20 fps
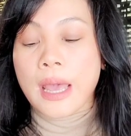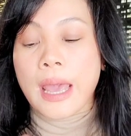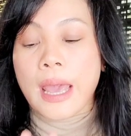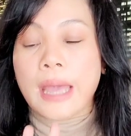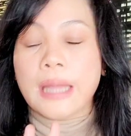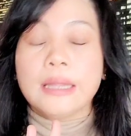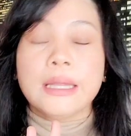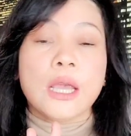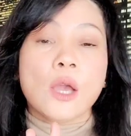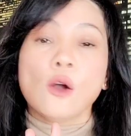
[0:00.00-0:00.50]

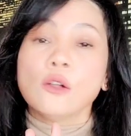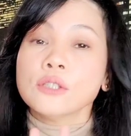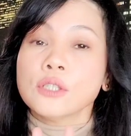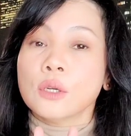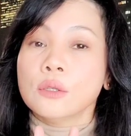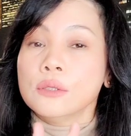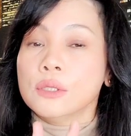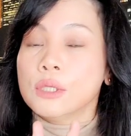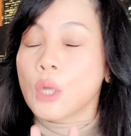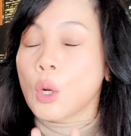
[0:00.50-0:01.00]
and they
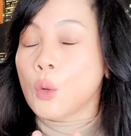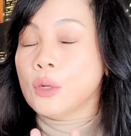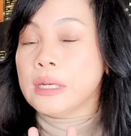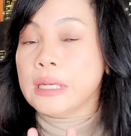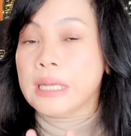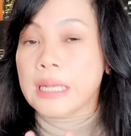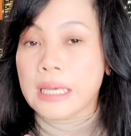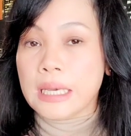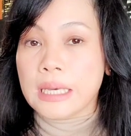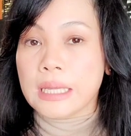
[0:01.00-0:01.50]
also don't
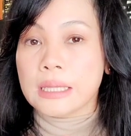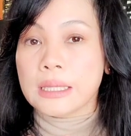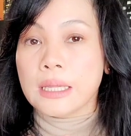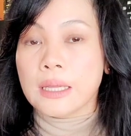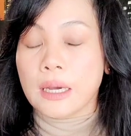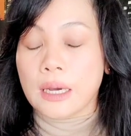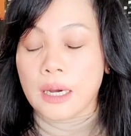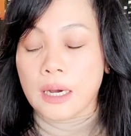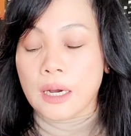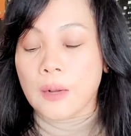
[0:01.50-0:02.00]
need
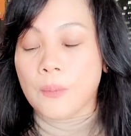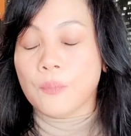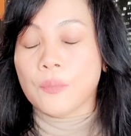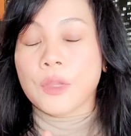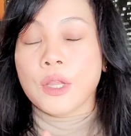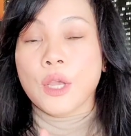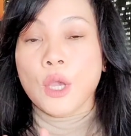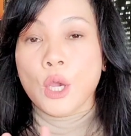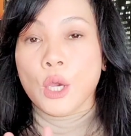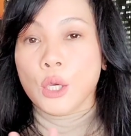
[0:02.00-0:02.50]

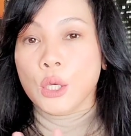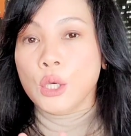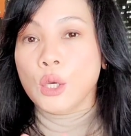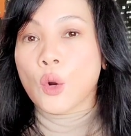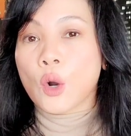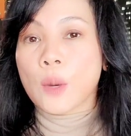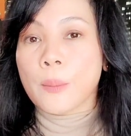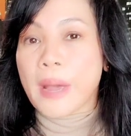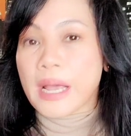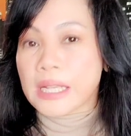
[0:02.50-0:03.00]

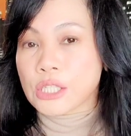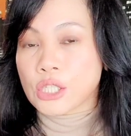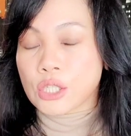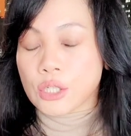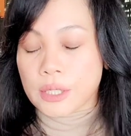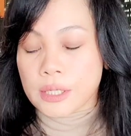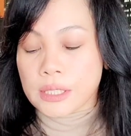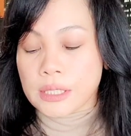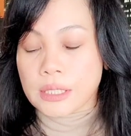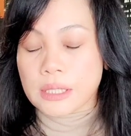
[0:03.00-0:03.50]
your
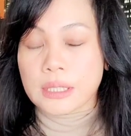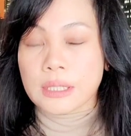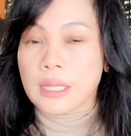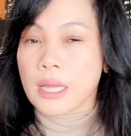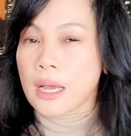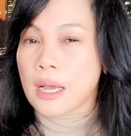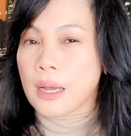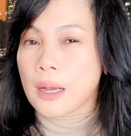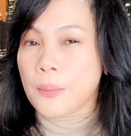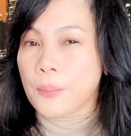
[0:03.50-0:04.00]
master's
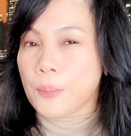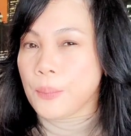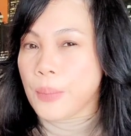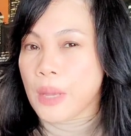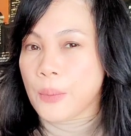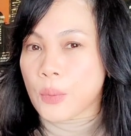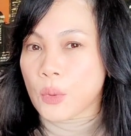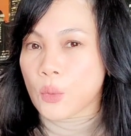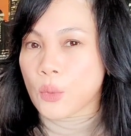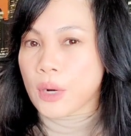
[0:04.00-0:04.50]
na
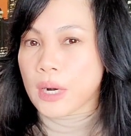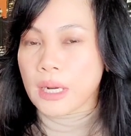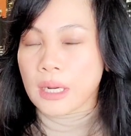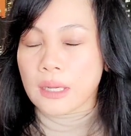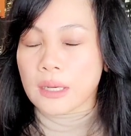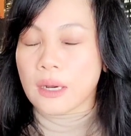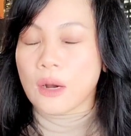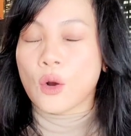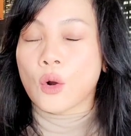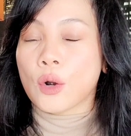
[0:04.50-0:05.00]
paperwork
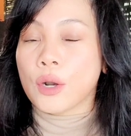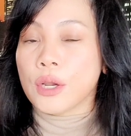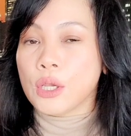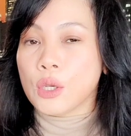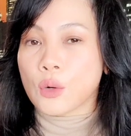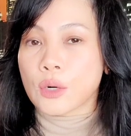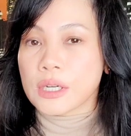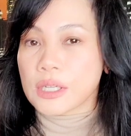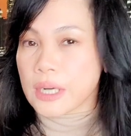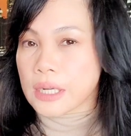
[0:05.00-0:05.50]
or
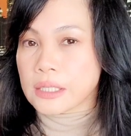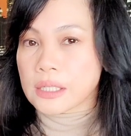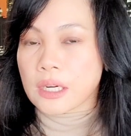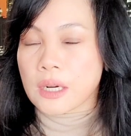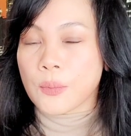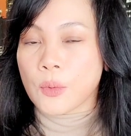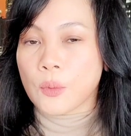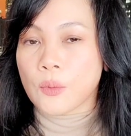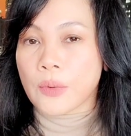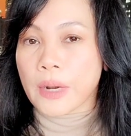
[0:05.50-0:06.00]
your
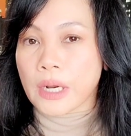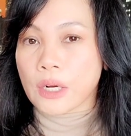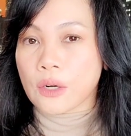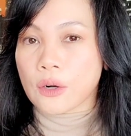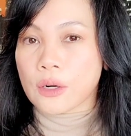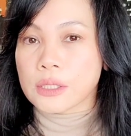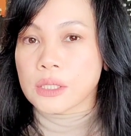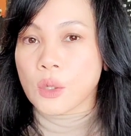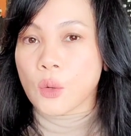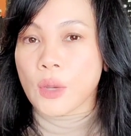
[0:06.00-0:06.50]
transcript of
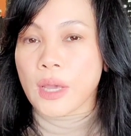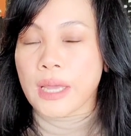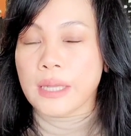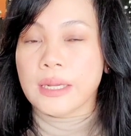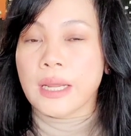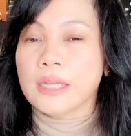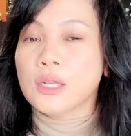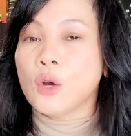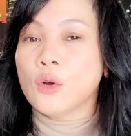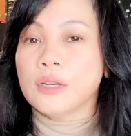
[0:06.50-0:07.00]
records. Okay,
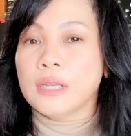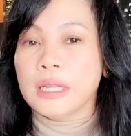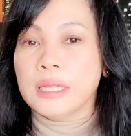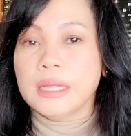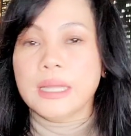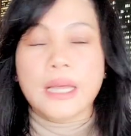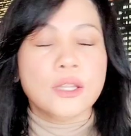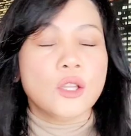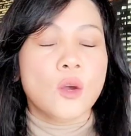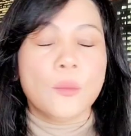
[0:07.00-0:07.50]
they don't
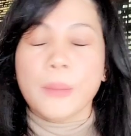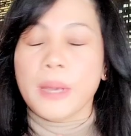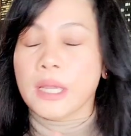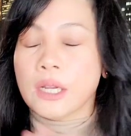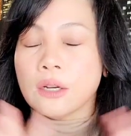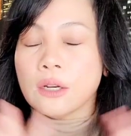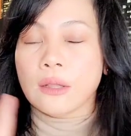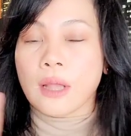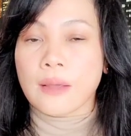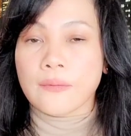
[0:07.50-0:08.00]
need that. Don't make
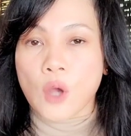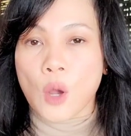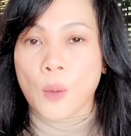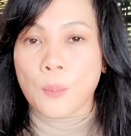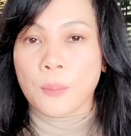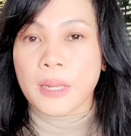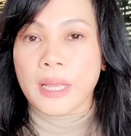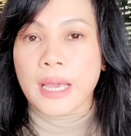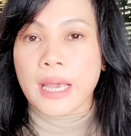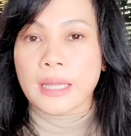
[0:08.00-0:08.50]
your life
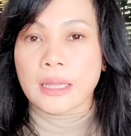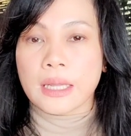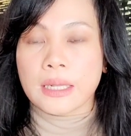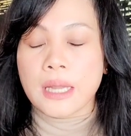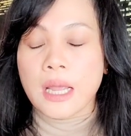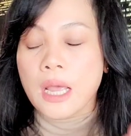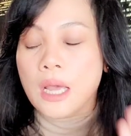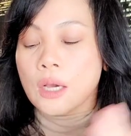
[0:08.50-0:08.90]
complicated.